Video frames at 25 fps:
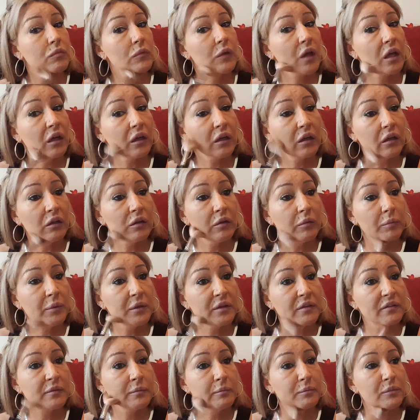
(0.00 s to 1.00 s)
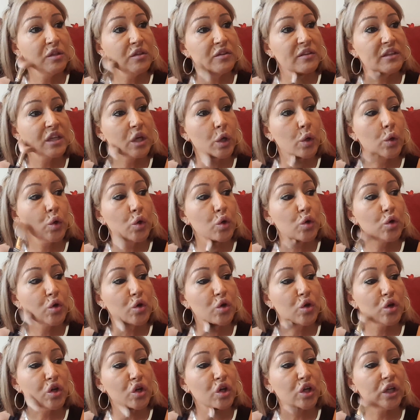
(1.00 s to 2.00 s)
I could have put some music
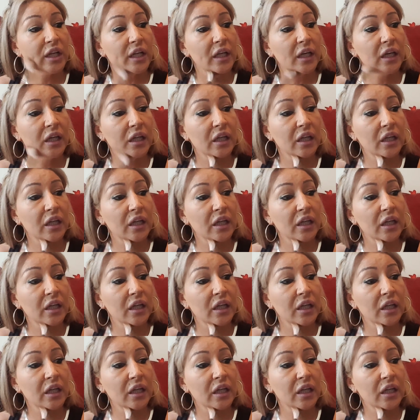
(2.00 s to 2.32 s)
on.